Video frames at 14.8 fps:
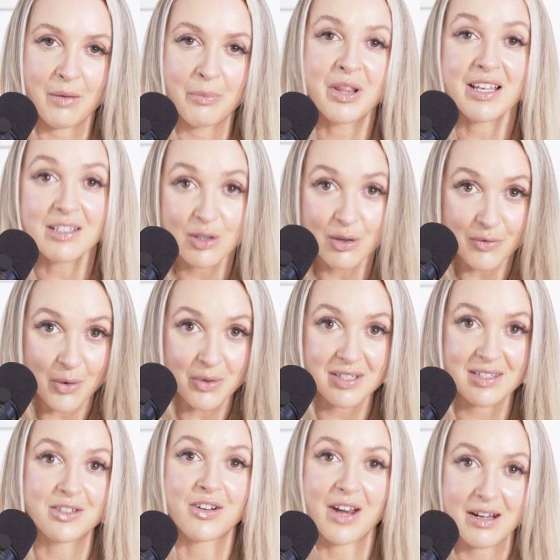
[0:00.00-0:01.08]
Place your
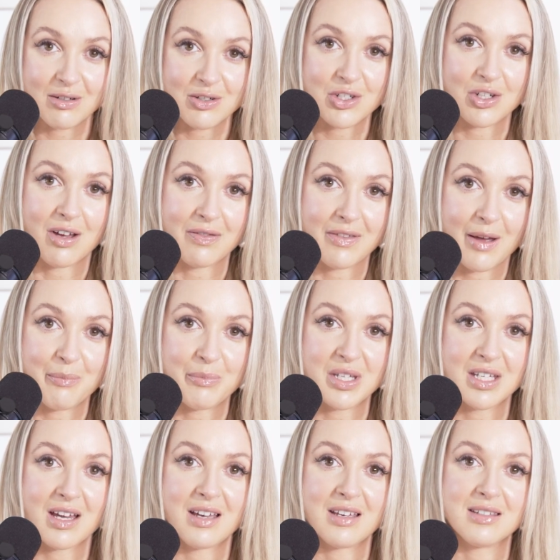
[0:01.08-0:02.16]
focus and your energy on them
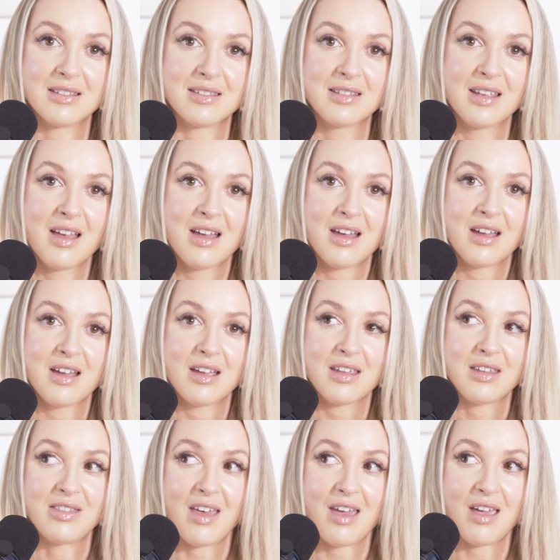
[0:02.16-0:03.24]
because
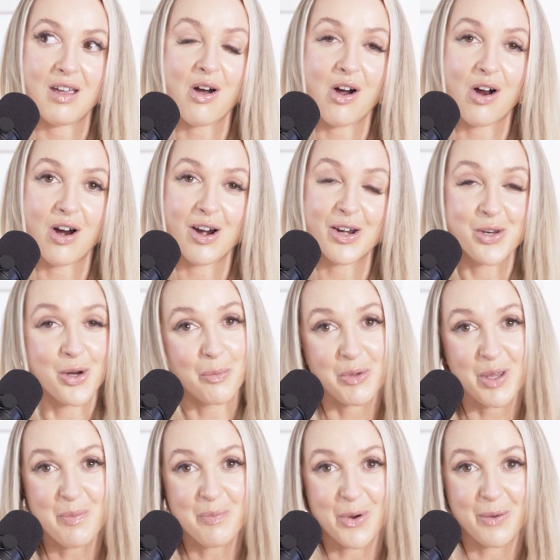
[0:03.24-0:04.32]
they are your
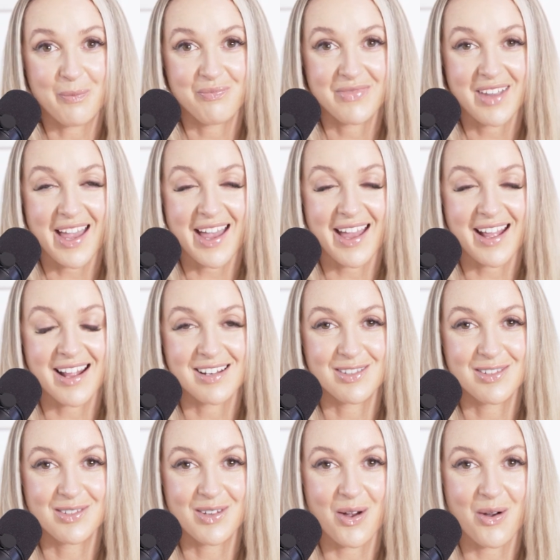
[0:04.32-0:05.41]
people. And
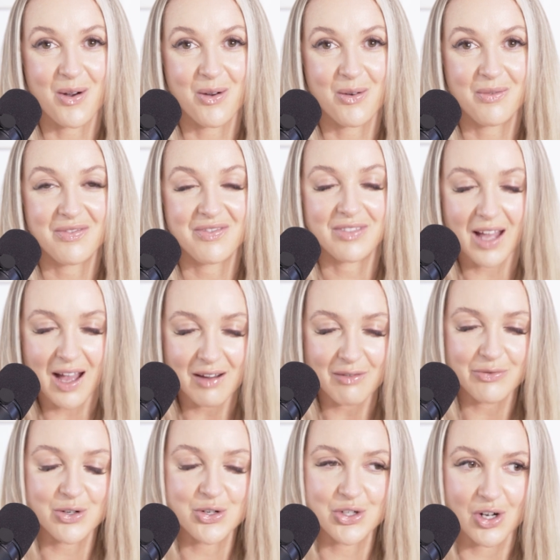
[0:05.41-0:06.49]
so that
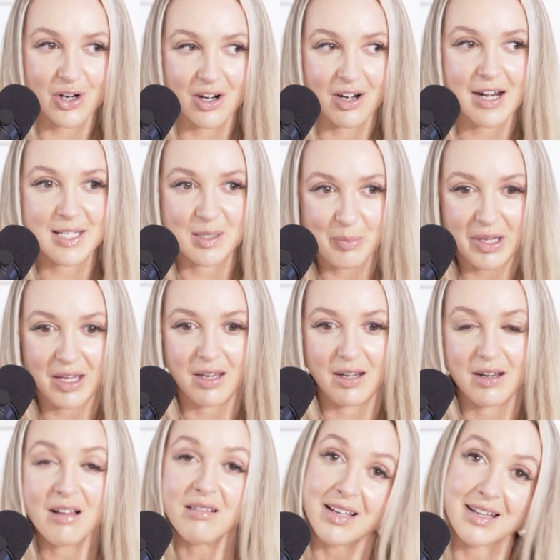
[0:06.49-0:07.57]
for sure has
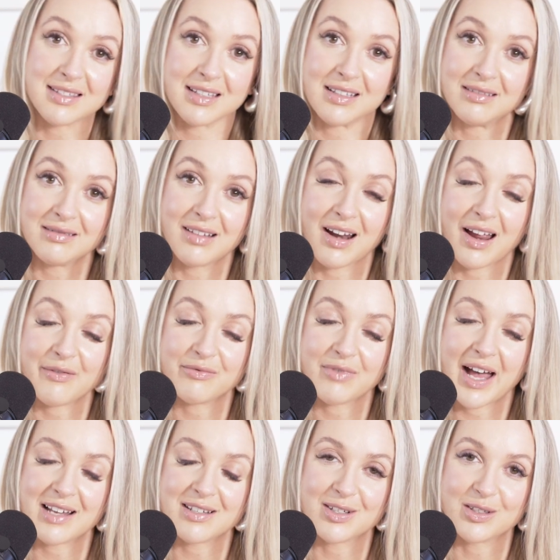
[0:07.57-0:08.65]
been a lesson that I've
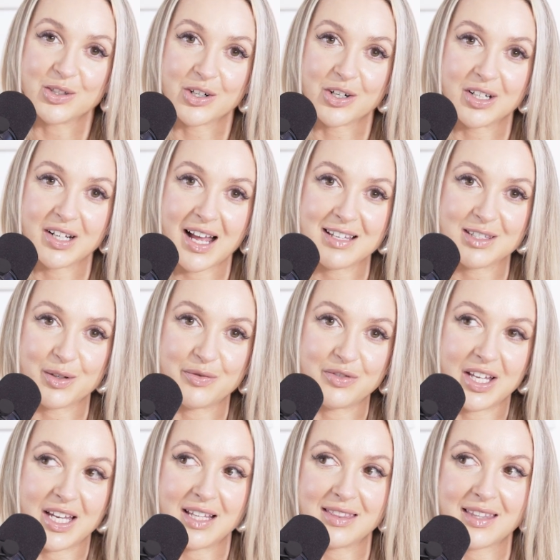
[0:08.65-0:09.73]
had to learn as of
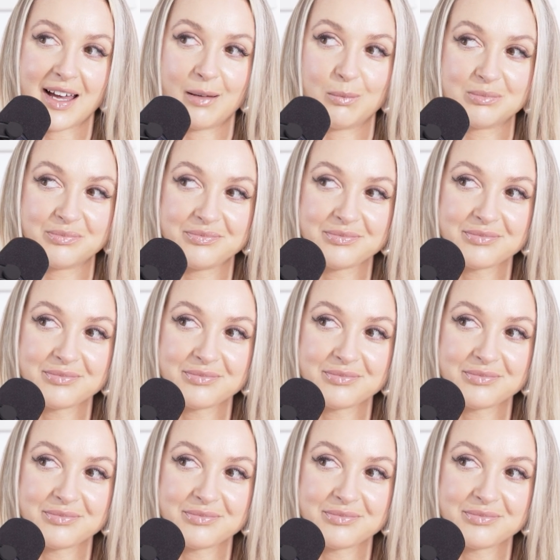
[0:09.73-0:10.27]
late that